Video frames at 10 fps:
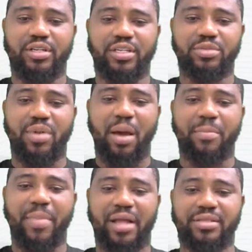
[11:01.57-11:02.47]
This
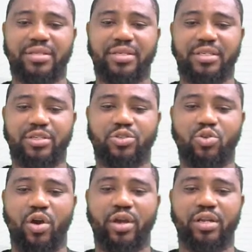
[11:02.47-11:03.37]
brown part is the
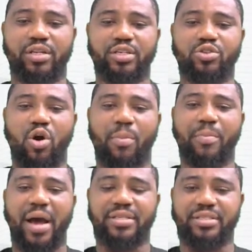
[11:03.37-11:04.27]
soil, this
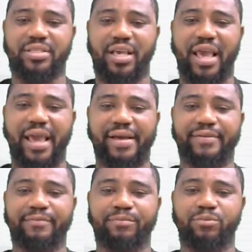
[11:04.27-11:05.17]
up part is the air.
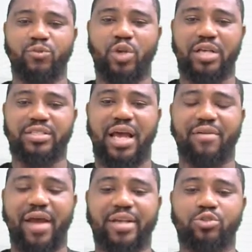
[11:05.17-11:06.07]
You can see that
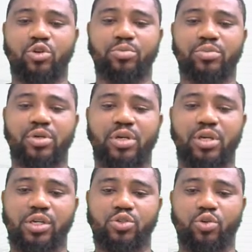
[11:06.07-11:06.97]
rhizome
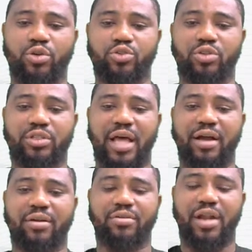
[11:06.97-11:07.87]
is
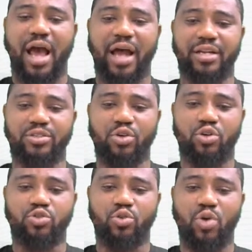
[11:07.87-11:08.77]
horizontal and it's
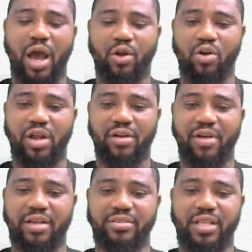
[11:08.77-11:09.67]
also an
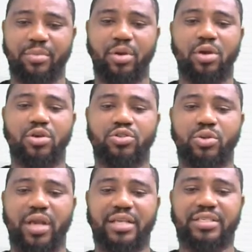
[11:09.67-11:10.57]
underground stem.
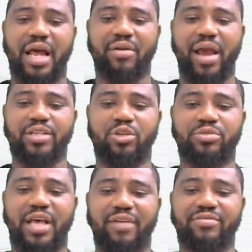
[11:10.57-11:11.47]
So you can see that
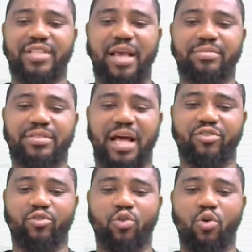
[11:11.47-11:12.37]
rhizomes have stems
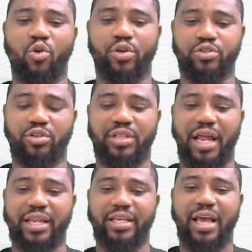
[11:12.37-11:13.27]
that grow
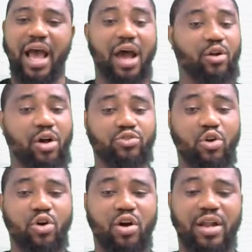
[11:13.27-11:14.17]
horizontally and
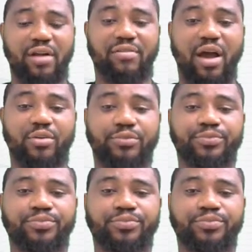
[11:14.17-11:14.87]
also underground.